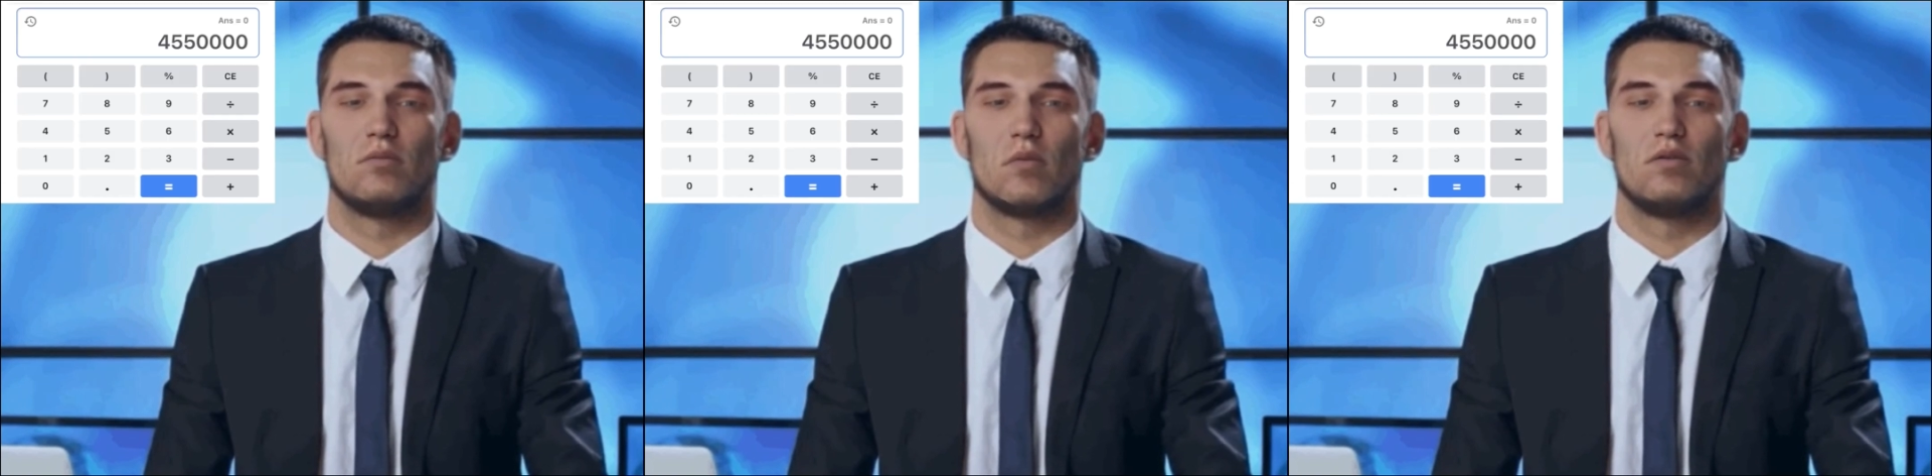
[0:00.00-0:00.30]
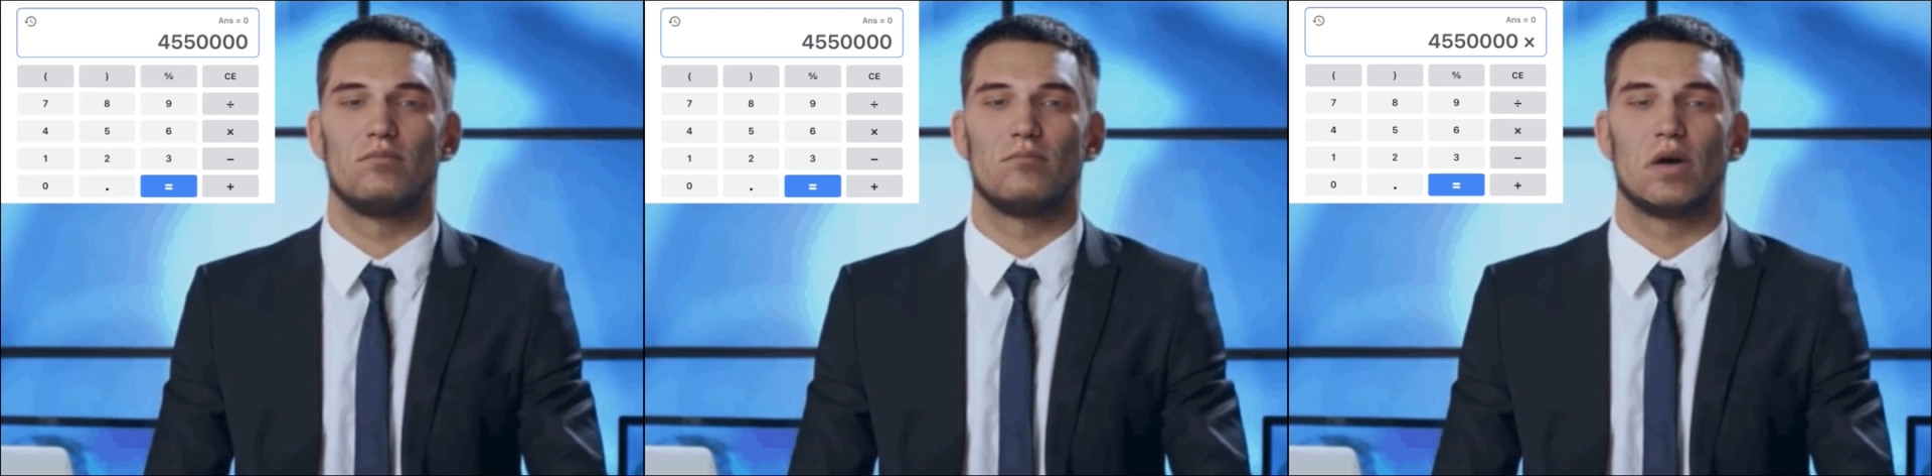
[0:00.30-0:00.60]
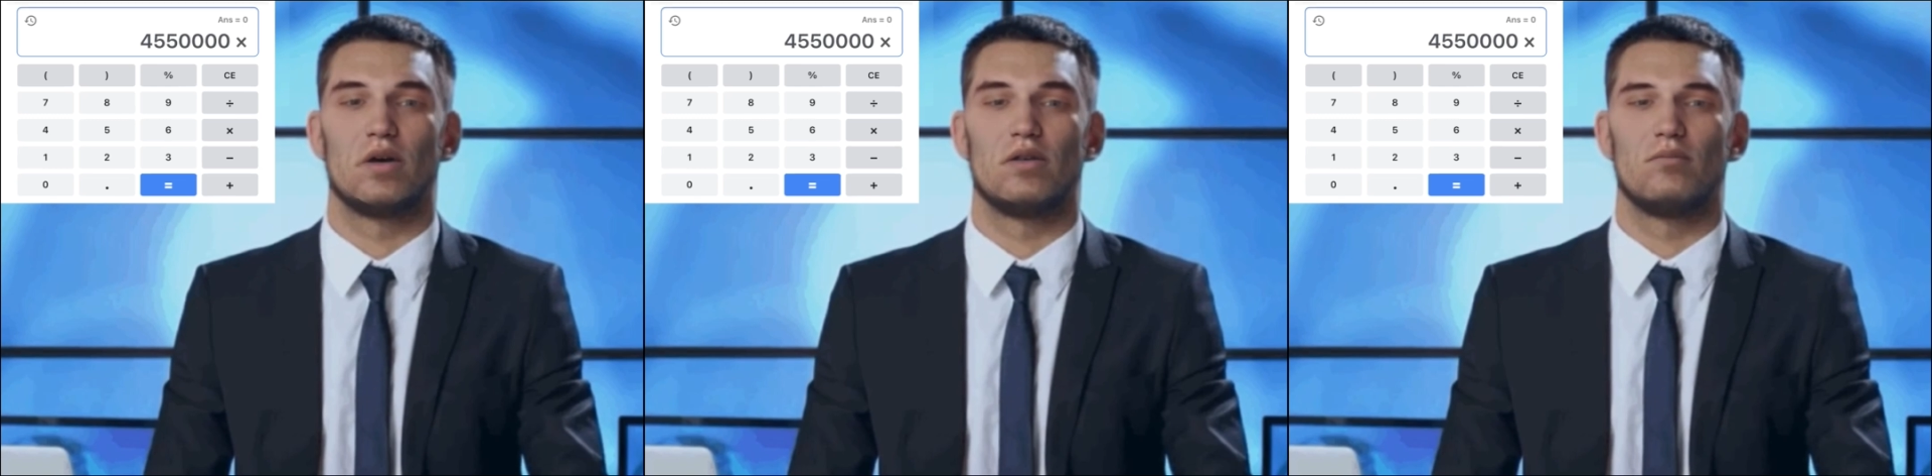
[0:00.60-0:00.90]

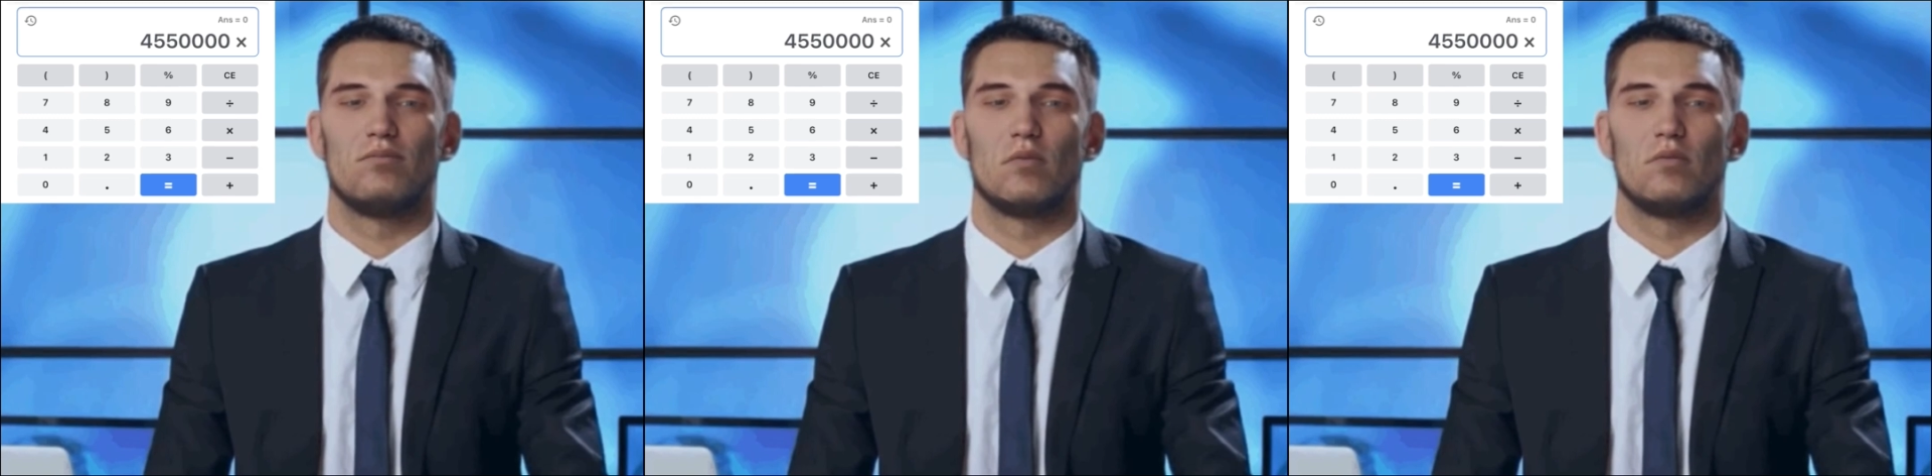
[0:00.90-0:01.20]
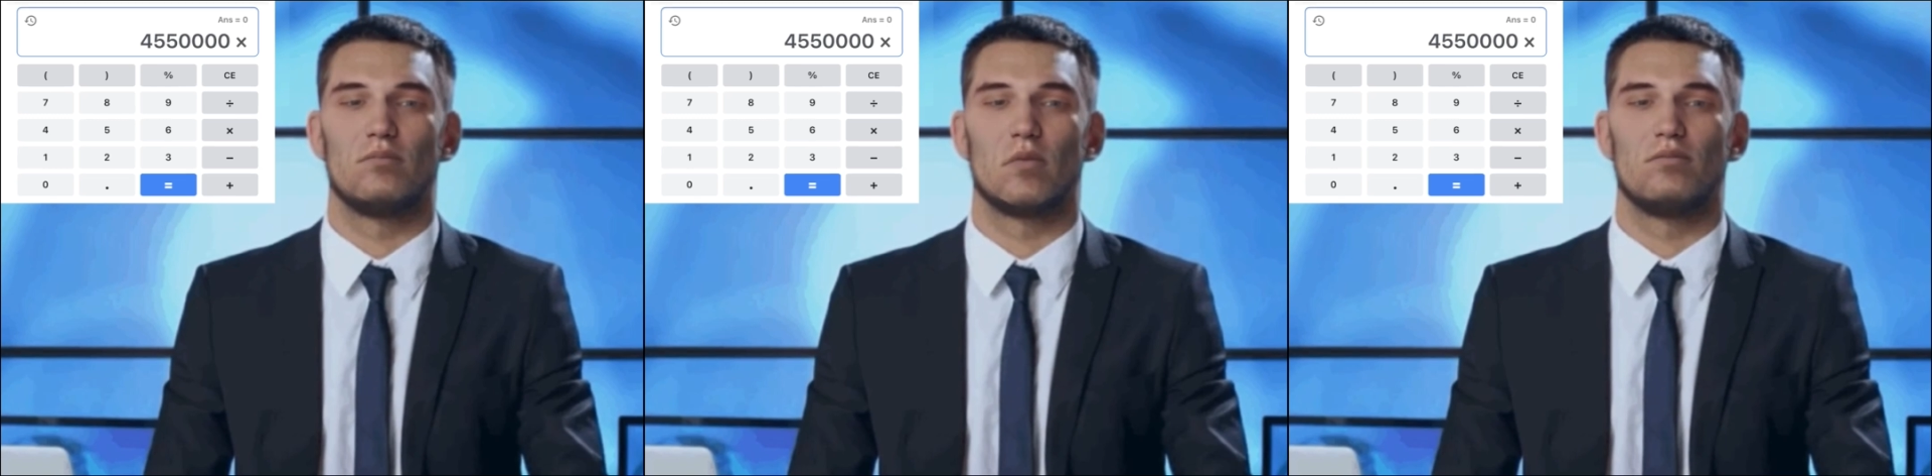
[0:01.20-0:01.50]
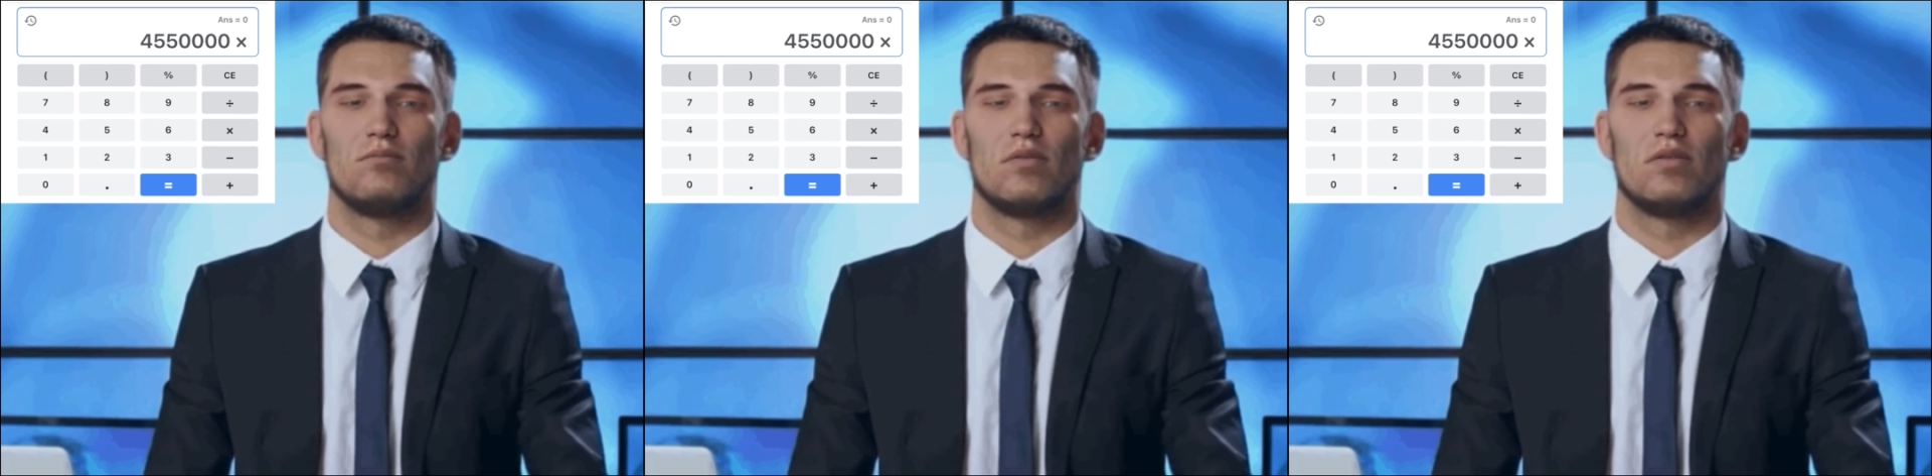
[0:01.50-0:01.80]
multiply the
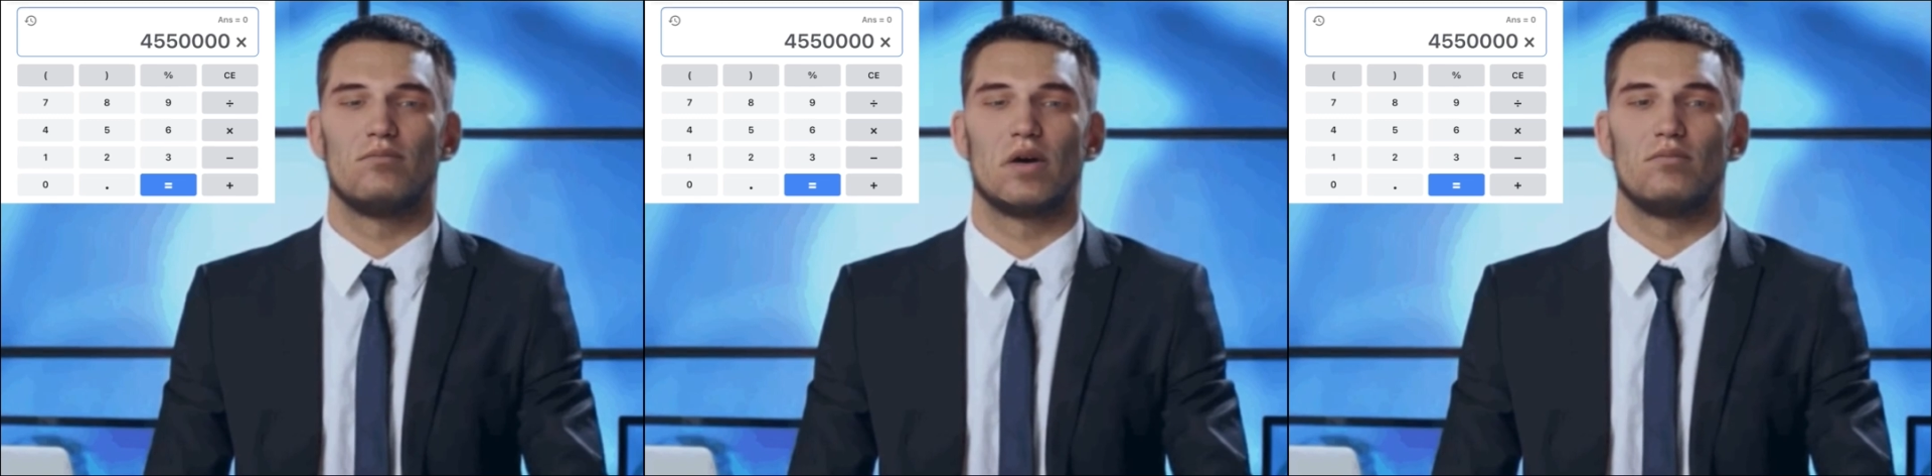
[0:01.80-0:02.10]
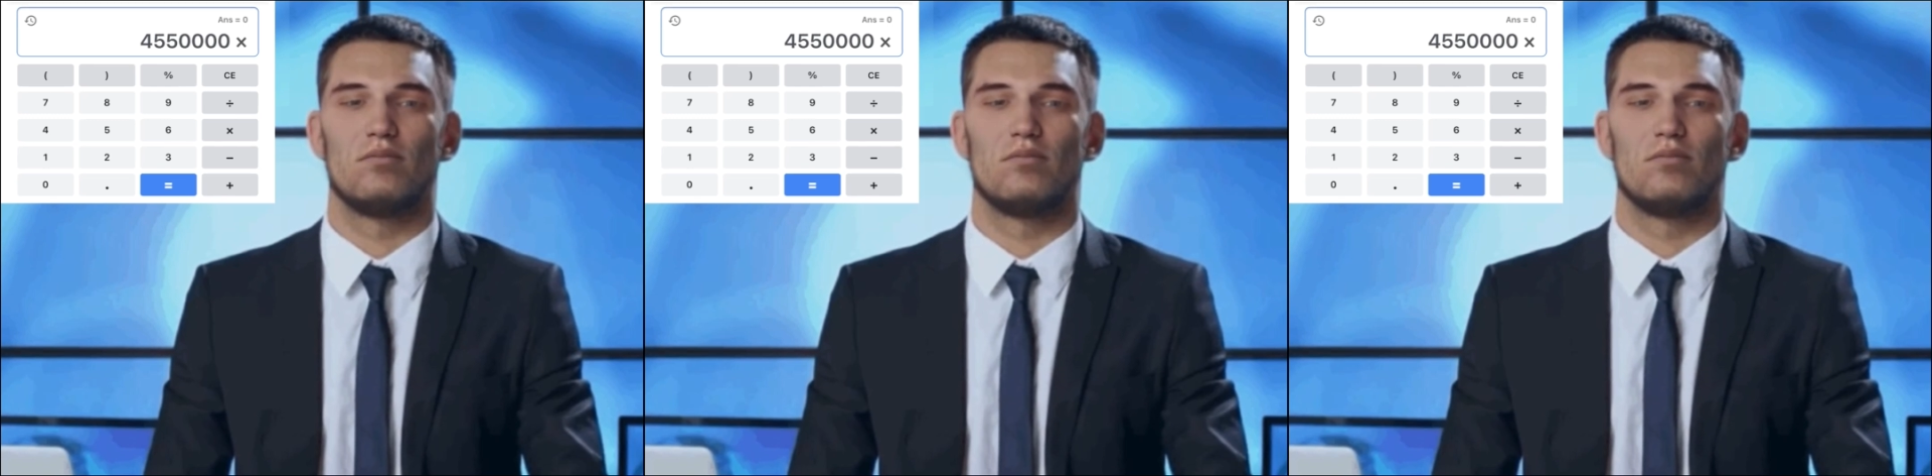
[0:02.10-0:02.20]
4.55